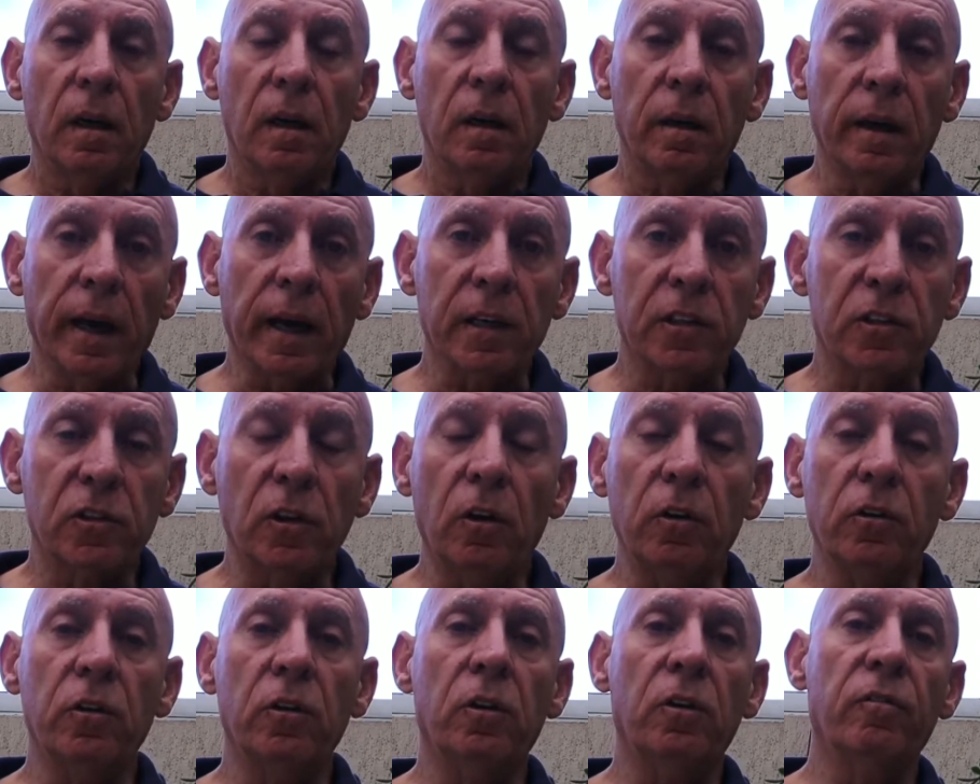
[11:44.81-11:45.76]
Next,
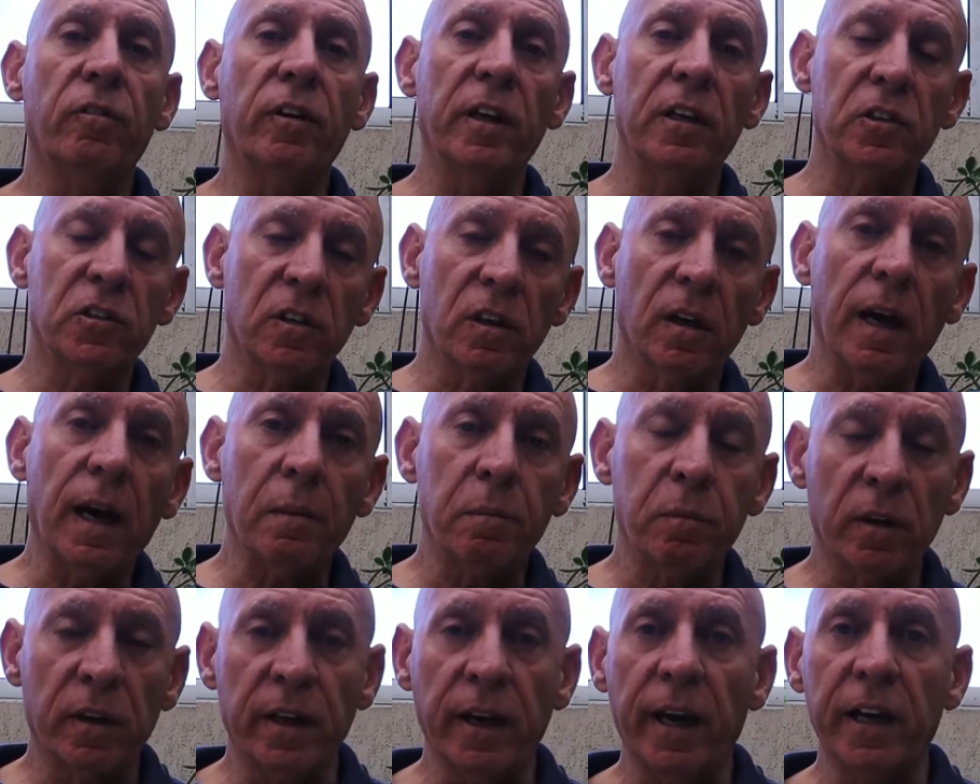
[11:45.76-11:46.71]
on your visa
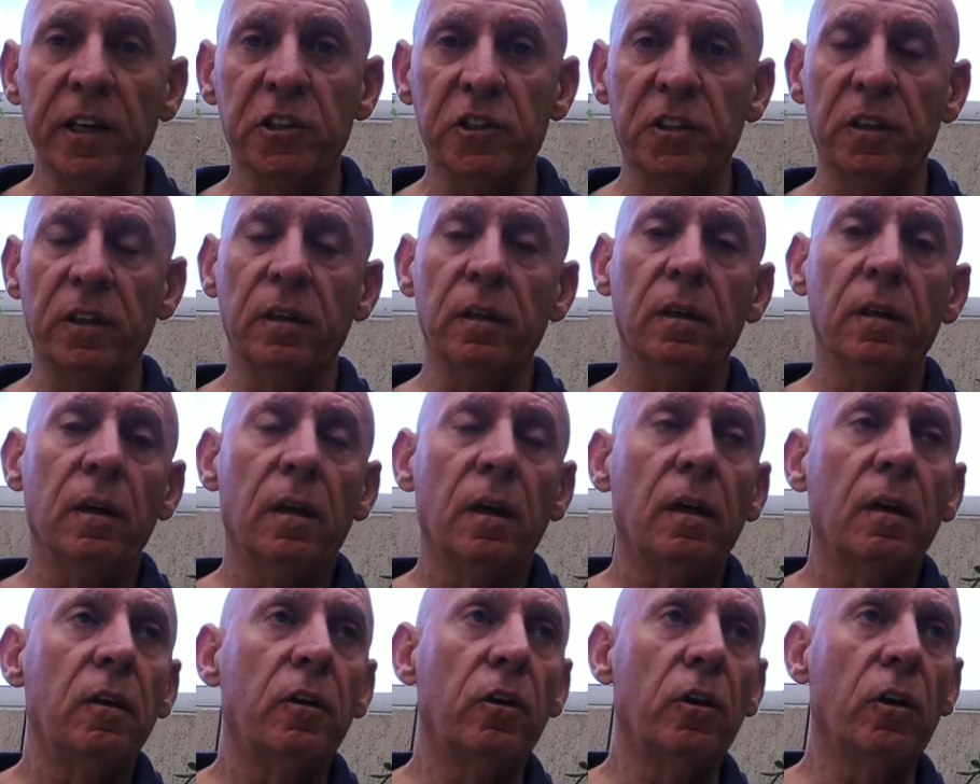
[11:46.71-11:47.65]
application,
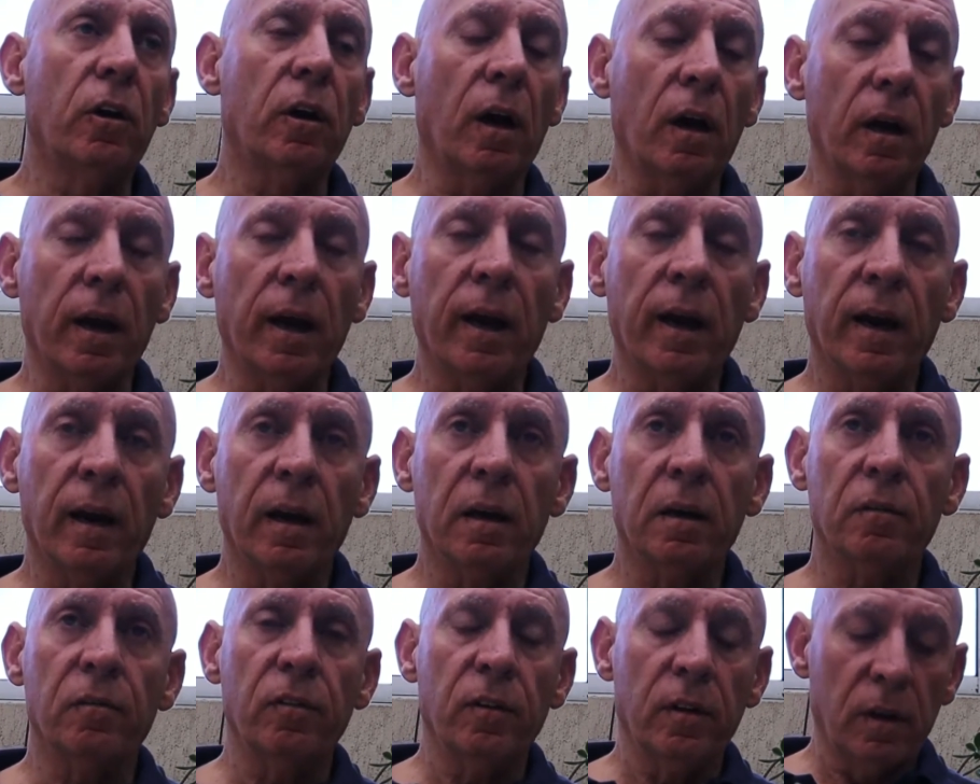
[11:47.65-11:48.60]
you're going to
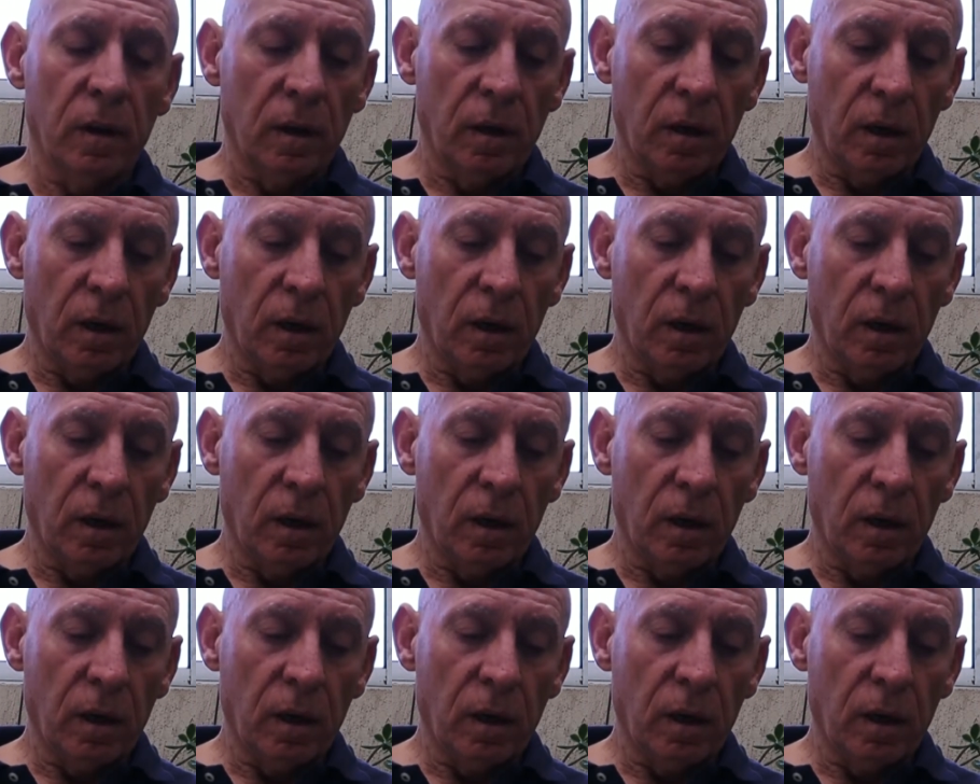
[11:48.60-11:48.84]
have